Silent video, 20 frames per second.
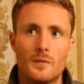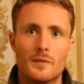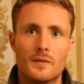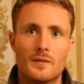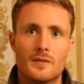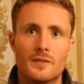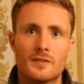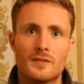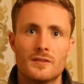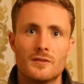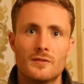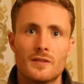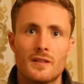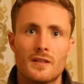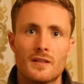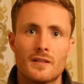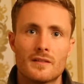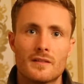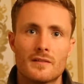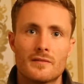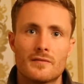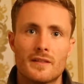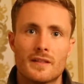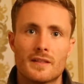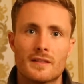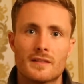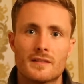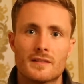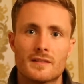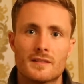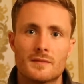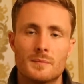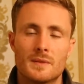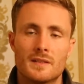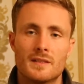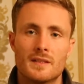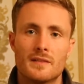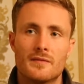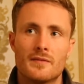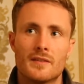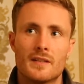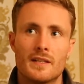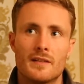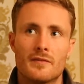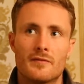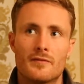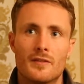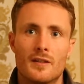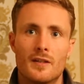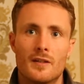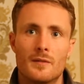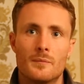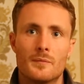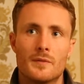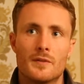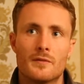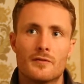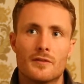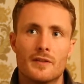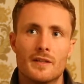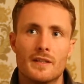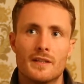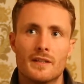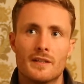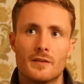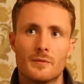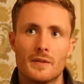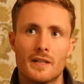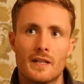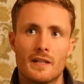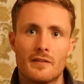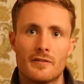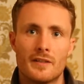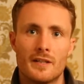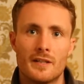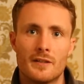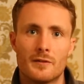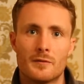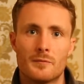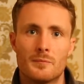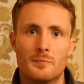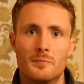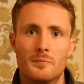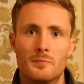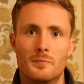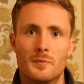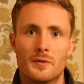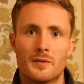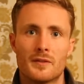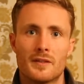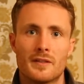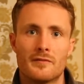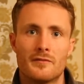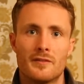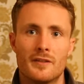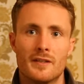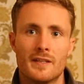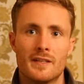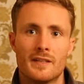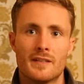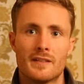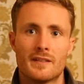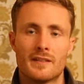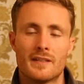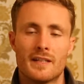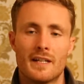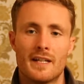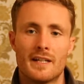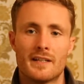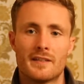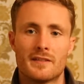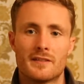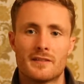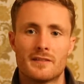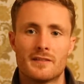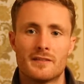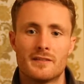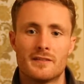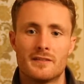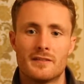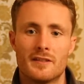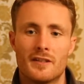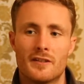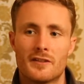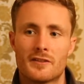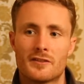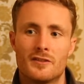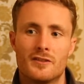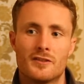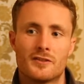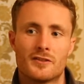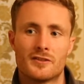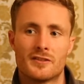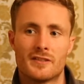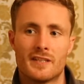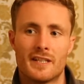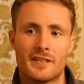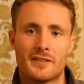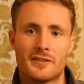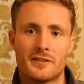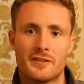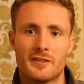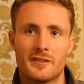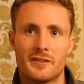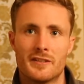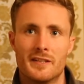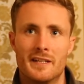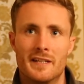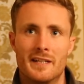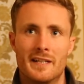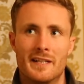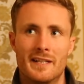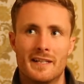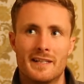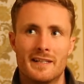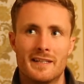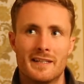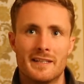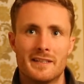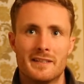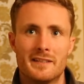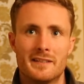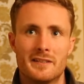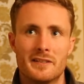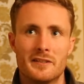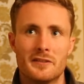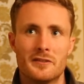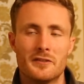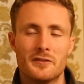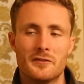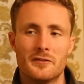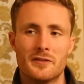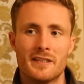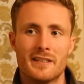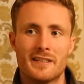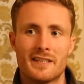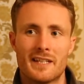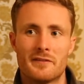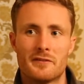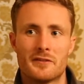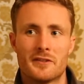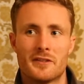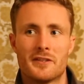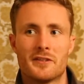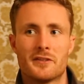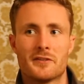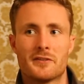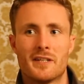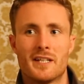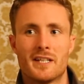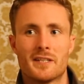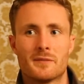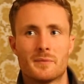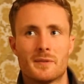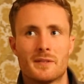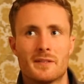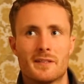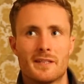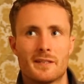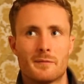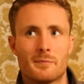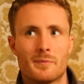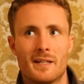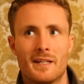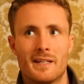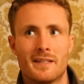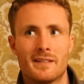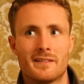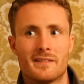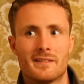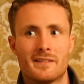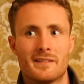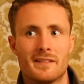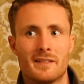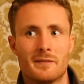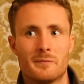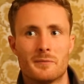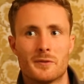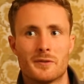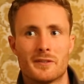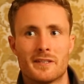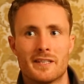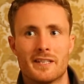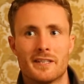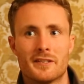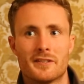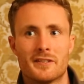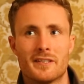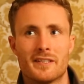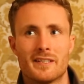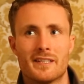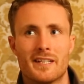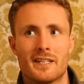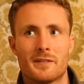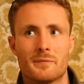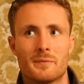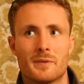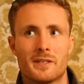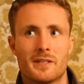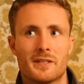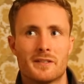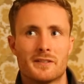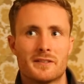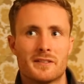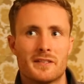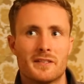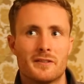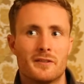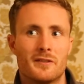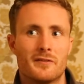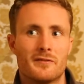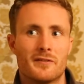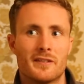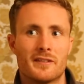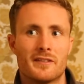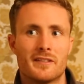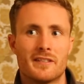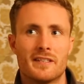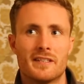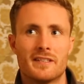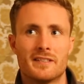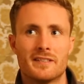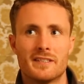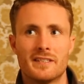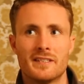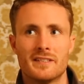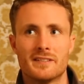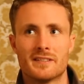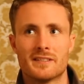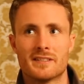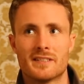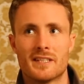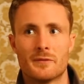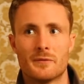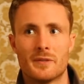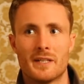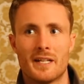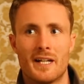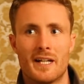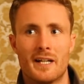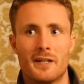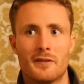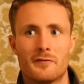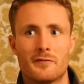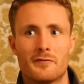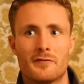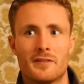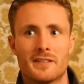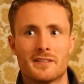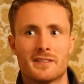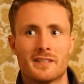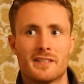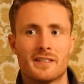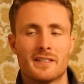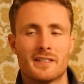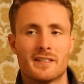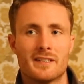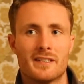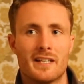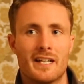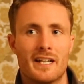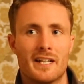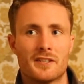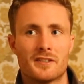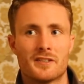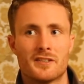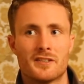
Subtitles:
There's no knock-on effect specifically from the variety that we have here, but I find that the horticulture sector, they do need to have a tighter grasp in like plant importation and that, because an awful lot of the diseases that we have, let's say the ash